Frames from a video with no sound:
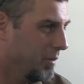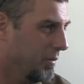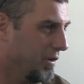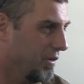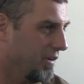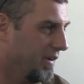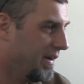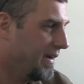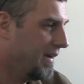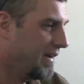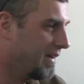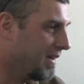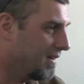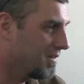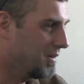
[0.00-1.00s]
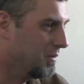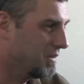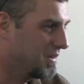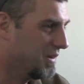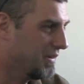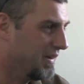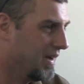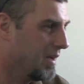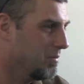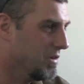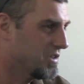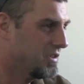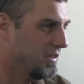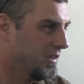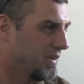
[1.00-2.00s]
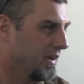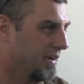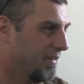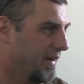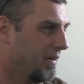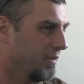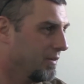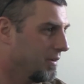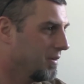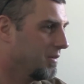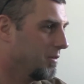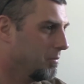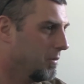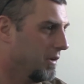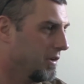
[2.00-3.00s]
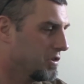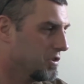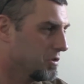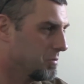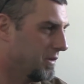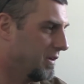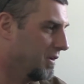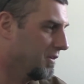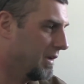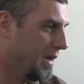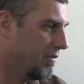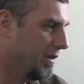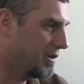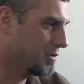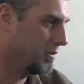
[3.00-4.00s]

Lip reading: In the middle of the night, I can't see what's going on, but she can get around. But it's just because they have an